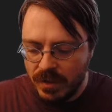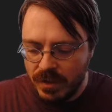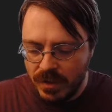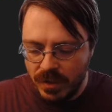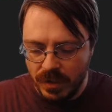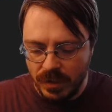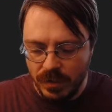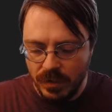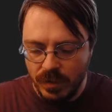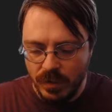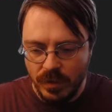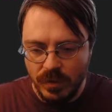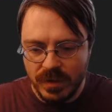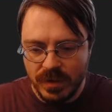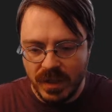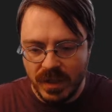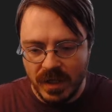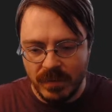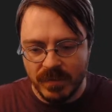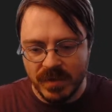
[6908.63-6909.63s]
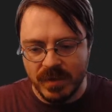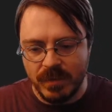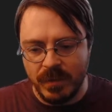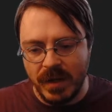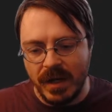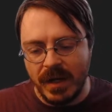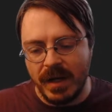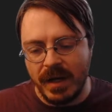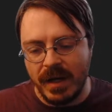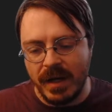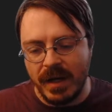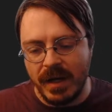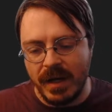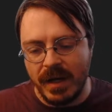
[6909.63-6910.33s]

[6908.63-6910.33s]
2 times pi.